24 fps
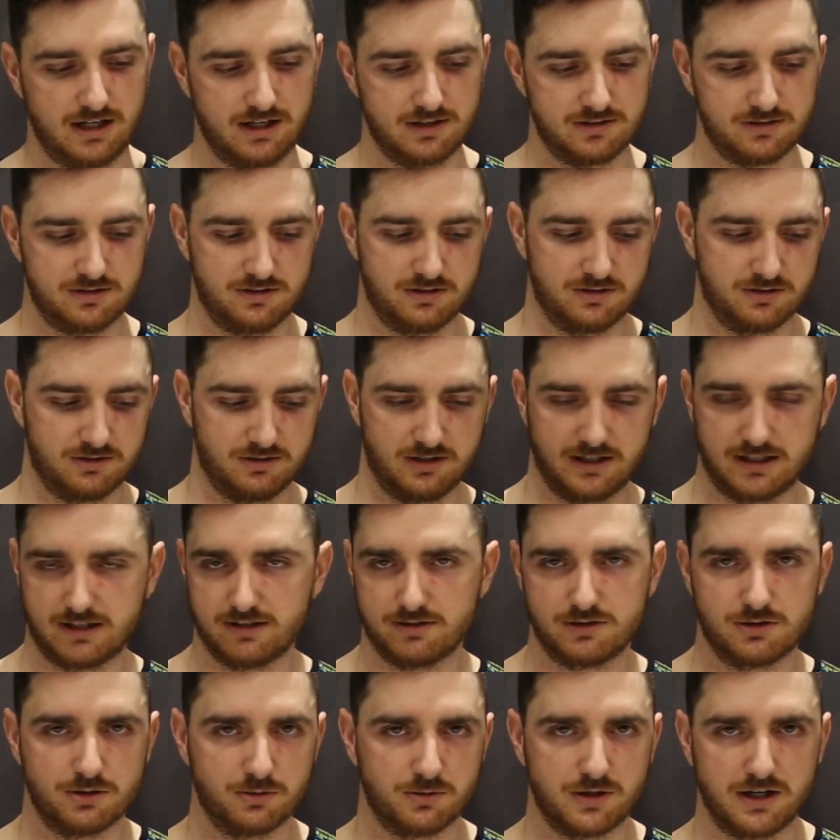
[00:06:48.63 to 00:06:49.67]
So you got like a
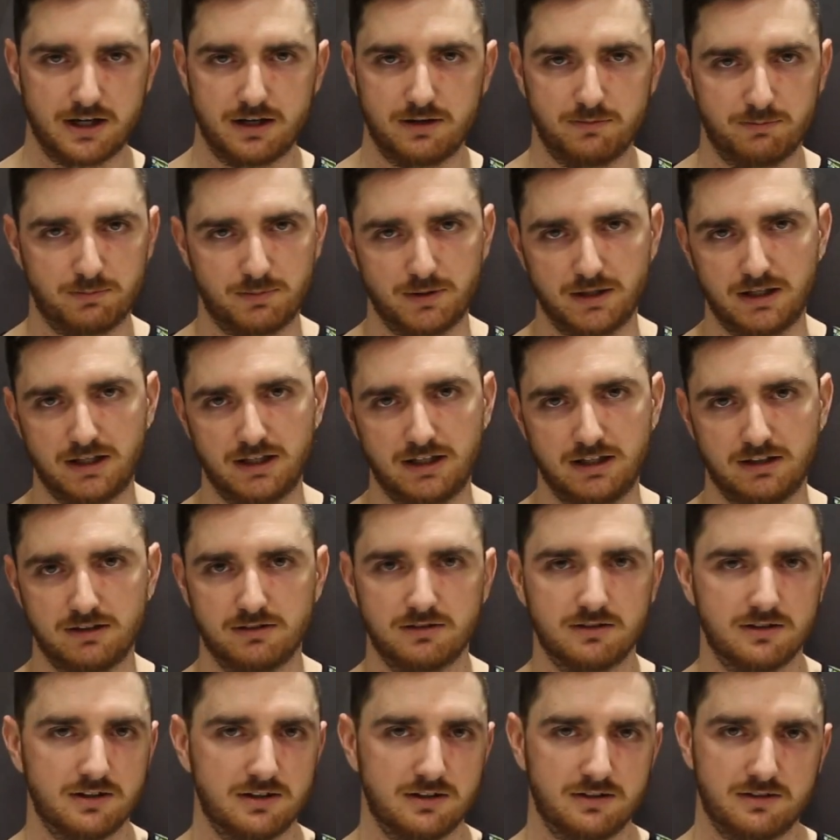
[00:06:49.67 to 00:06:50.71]
2A, B,
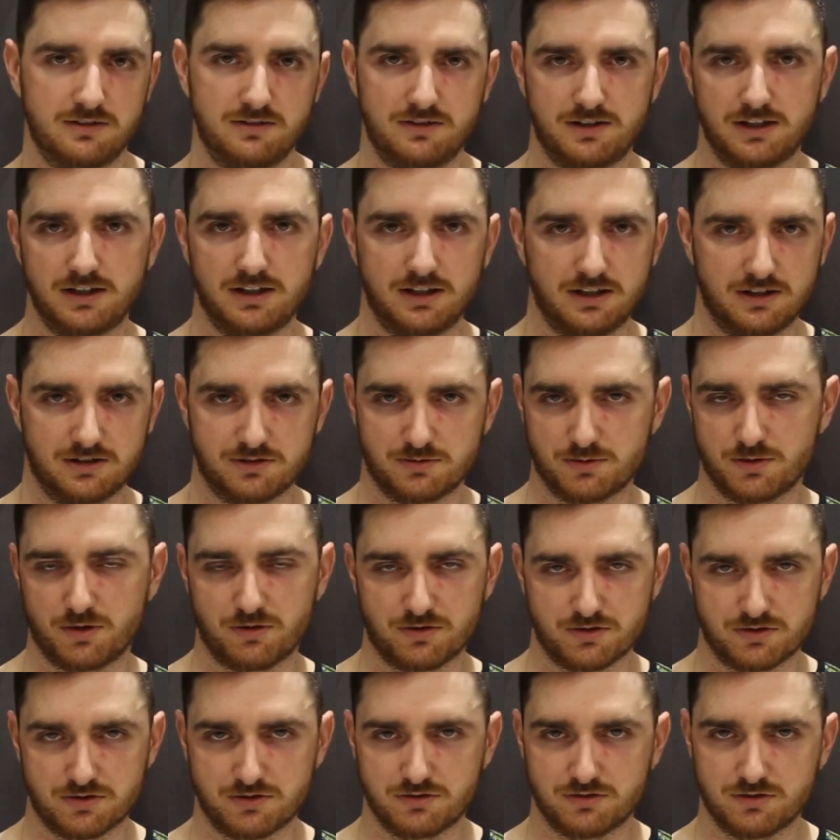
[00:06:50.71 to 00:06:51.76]
D, as well
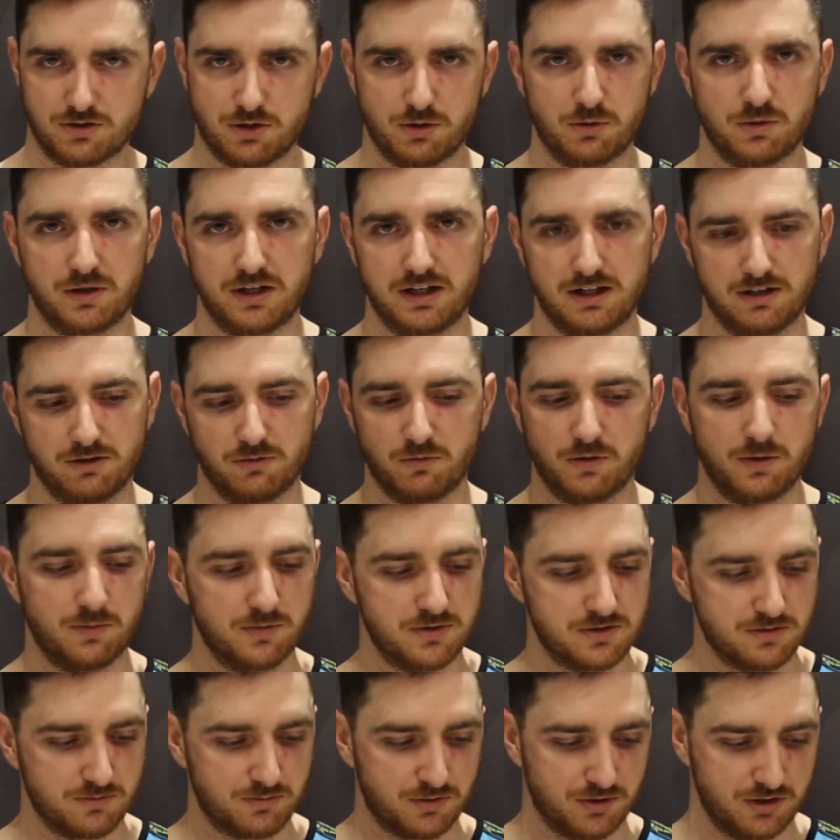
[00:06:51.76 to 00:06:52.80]
as 2E in a
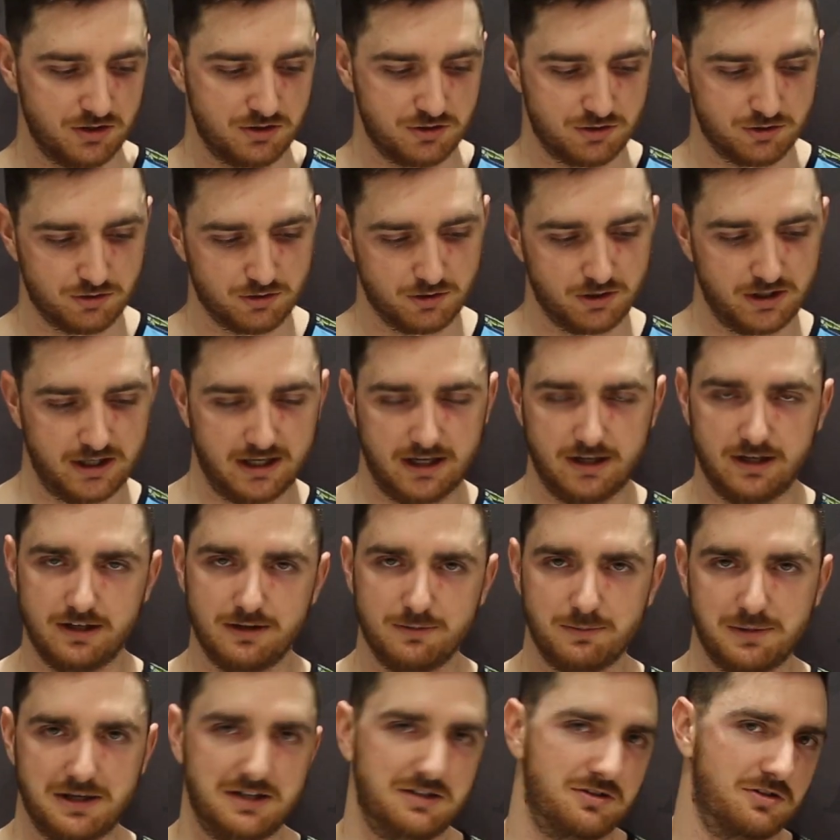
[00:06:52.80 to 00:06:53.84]
women's, I'm pretty sure, and you
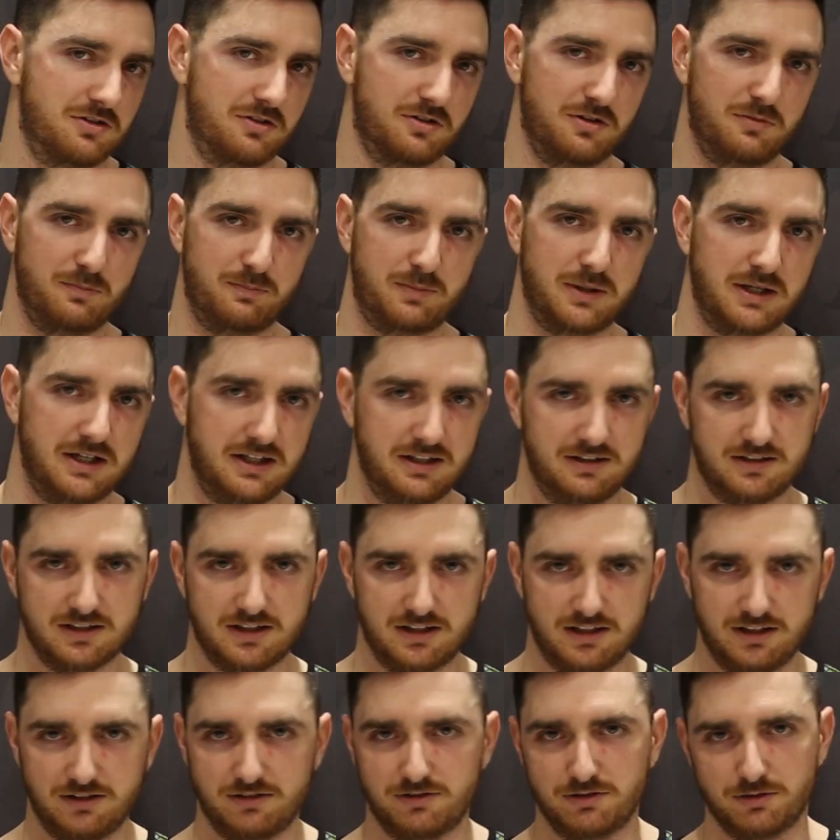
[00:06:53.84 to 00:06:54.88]
mentioned you got B,
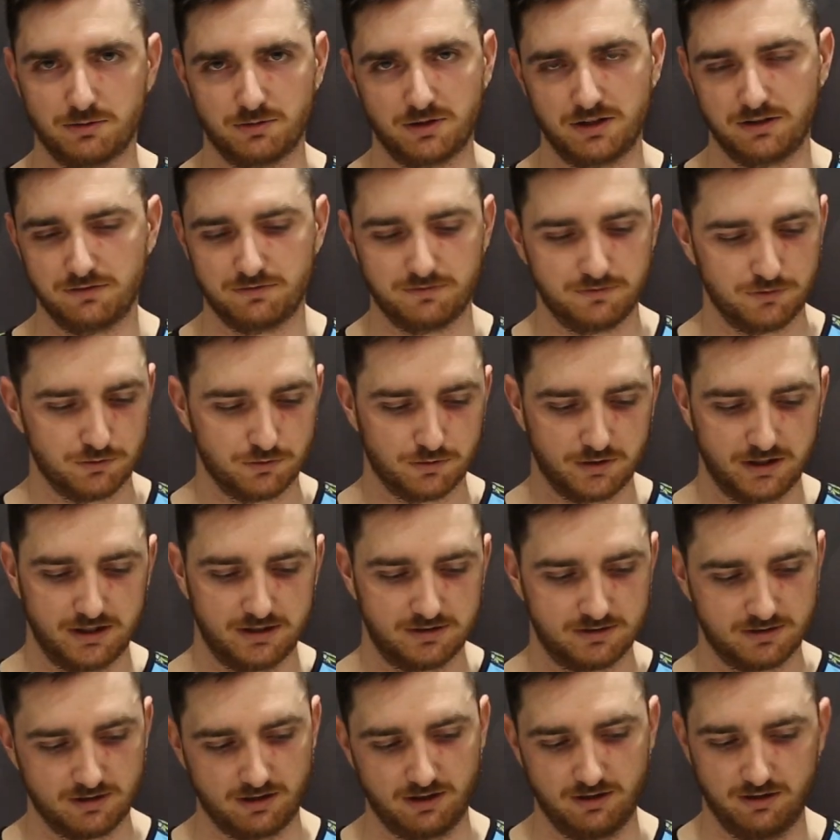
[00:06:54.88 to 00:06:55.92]
D, 2E, 4E,
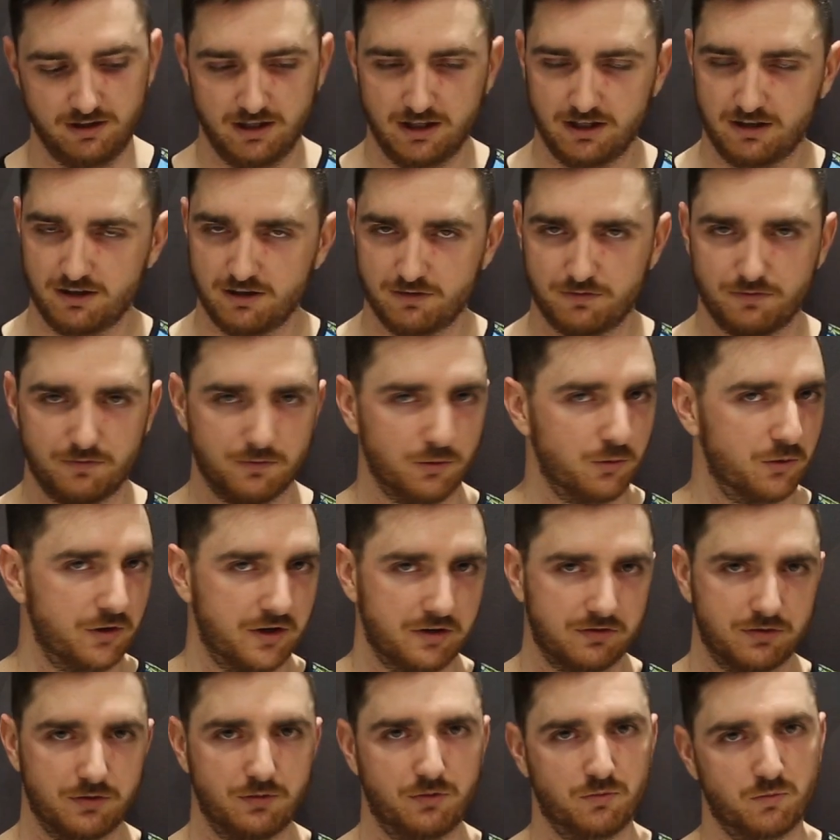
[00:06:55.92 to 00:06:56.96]
so you got 4
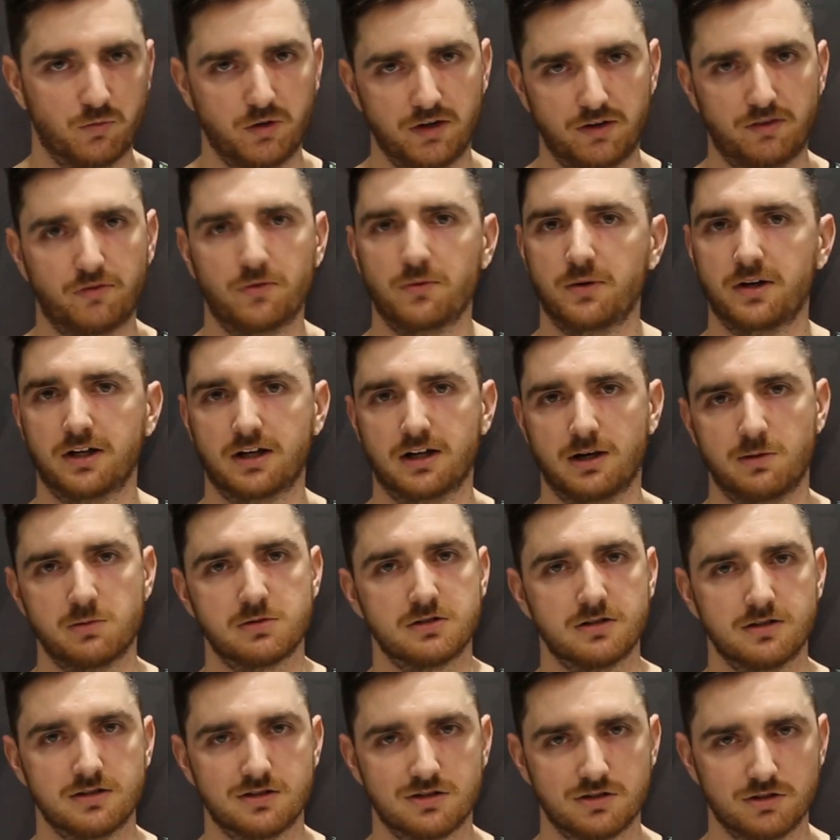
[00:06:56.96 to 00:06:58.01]
different widths when it
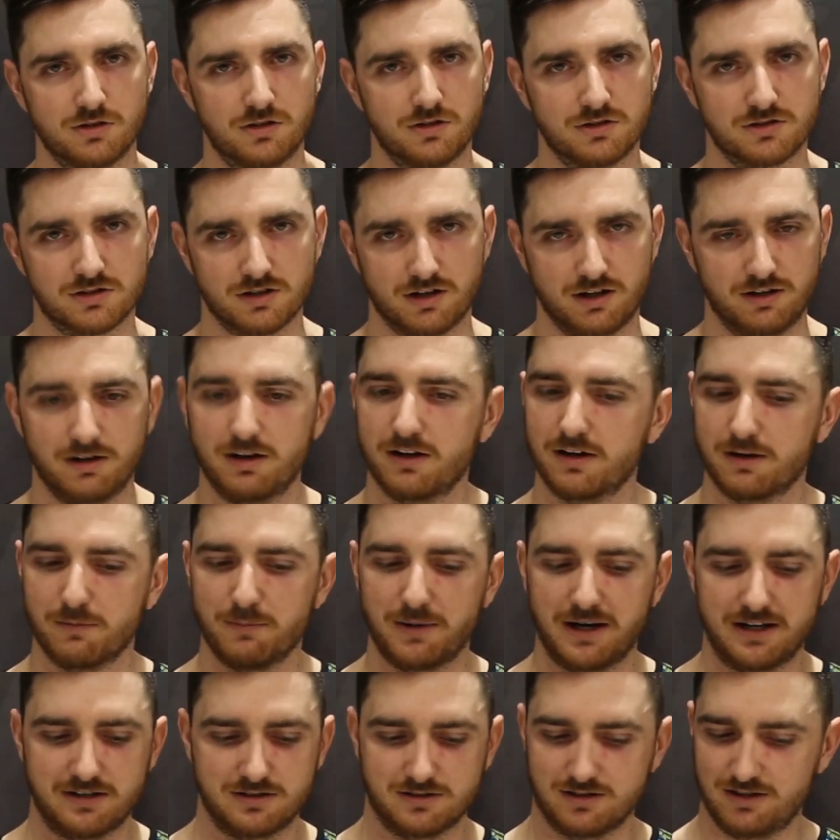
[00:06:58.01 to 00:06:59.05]
comes to this shoe, so you can
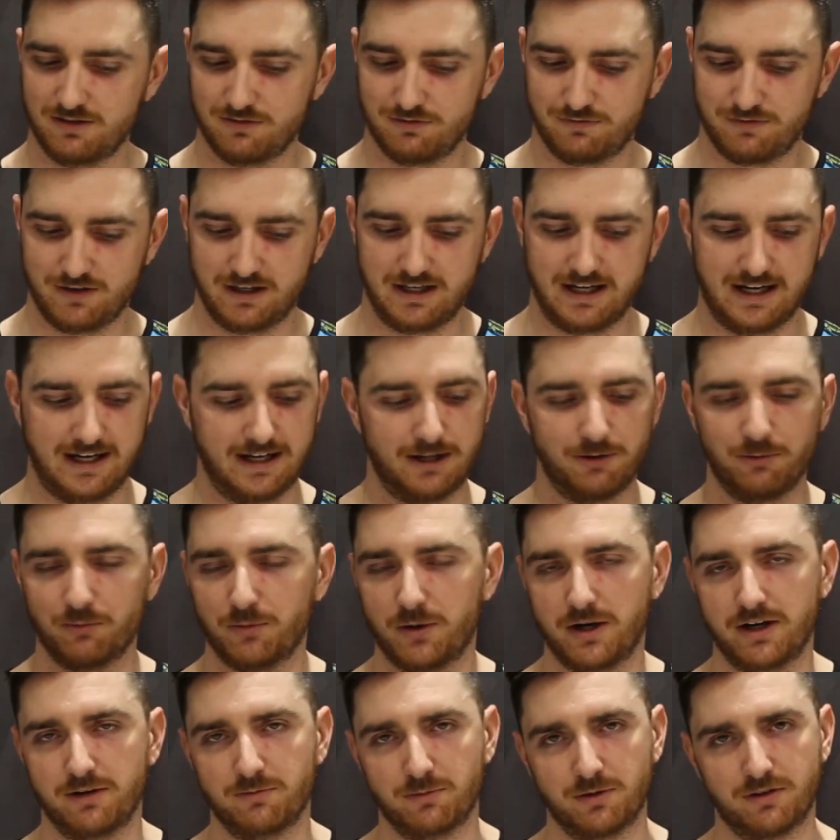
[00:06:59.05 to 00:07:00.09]
basically fit any
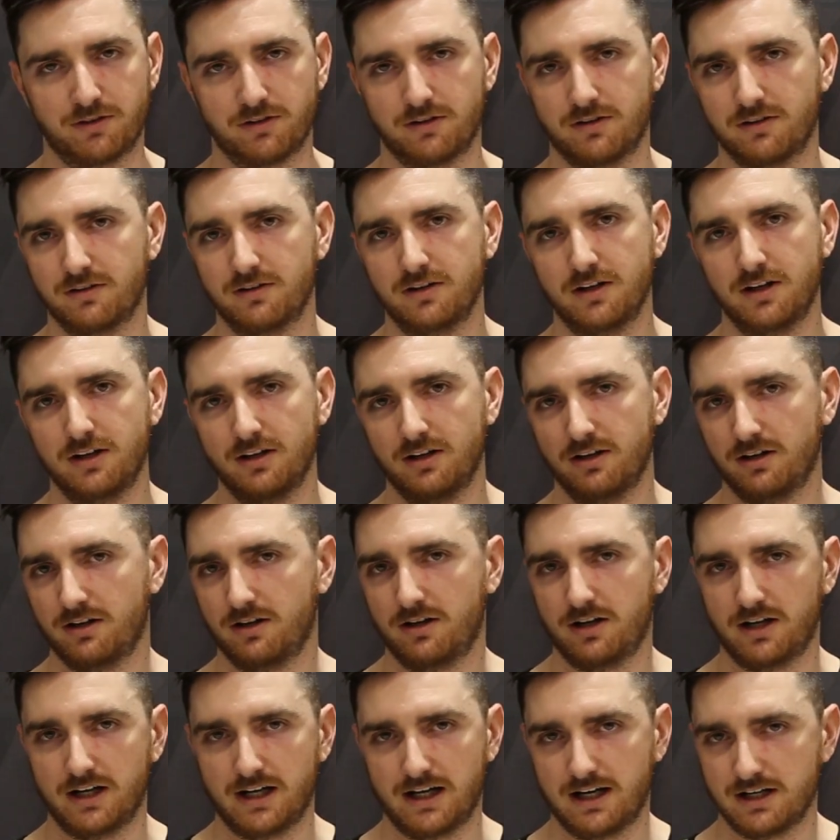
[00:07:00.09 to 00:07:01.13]
one with a
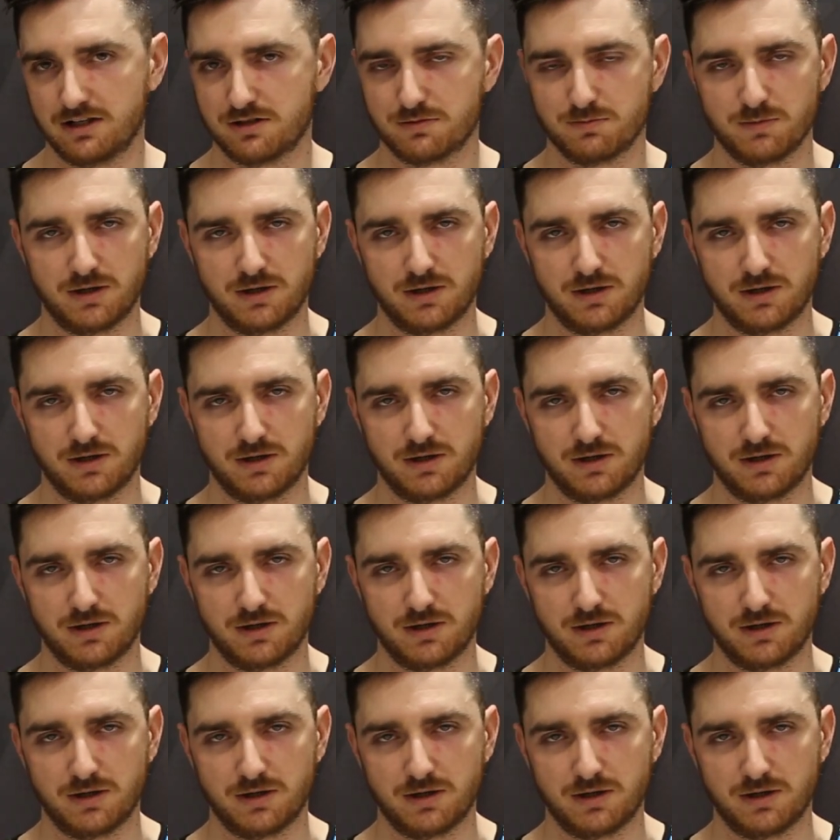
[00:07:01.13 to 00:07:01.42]
high arch,